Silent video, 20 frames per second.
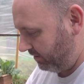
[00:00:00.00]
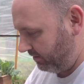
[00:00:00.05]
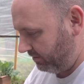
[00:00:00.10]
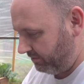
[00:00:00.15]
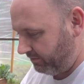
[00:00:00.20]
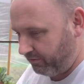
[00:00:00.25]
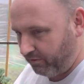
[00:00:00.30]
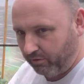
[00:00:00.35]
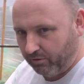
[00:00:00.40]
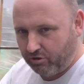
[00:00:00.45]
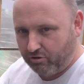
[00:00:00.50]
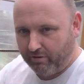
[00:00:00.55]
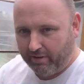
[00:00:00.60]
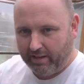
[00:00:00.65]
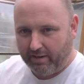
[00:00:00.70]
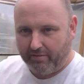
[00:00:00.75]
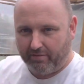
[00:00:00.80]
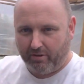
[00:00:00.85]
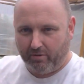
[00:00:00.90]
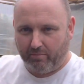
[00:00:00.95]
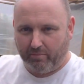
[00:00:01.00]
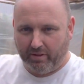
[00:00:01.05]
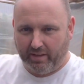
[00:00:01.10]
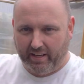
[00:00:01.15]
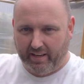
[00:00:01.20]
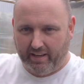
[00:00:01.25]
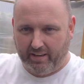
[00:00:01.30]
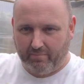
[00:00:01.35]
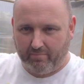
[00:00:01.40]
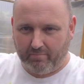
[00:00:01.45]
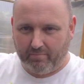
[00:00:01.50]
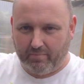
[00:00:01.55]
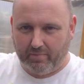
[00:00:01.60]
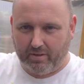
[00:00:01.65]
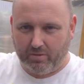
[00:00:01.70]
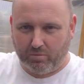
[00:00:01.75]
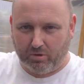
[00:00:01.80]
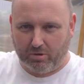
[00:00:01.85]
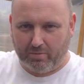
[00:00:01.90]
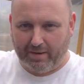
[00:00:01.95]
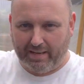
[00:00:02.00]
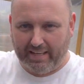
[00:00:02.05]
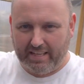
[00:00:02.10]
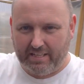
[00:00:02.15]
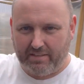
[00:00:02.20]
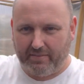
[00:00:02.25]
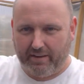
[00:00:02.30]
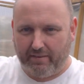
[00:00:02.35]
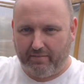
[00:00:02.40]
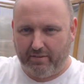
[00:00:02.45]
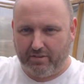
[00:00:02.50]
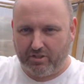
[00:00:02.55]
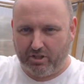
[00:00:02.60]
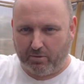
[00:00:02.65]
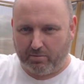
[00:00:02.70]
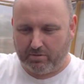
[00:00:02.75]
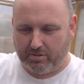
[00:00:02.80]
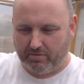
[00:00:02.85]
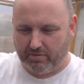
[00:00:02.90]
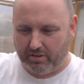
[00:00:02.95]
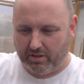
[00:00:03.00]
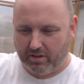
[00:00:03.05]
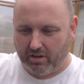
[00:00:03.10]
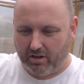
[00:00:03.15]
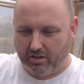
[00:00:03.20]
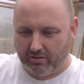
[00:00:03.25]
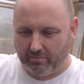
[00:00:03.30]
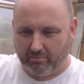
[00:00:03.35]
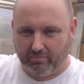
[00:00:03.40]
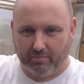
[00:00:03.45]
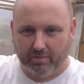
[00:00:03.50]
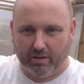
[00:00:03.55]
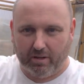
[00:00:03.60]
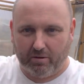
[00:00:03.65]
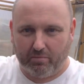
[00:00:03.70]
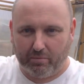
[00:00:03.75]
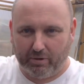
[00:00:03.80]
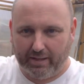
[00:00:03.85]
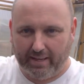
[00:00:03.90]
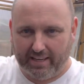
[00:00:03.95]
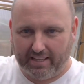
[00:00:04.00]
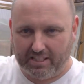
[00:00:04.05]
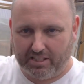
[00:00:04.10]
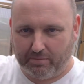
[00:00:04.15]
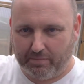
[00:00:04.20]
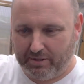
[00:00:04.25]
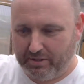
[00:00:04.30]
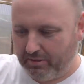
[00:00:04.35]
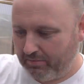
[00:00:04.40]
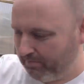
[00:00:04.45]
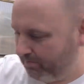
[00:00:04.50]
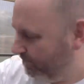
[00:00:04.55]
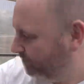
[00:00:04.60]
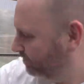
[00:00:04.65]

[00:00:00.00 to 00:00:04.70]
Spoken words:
Full tray of them there. One of my least favourite jobs of the garden, but it has to be done.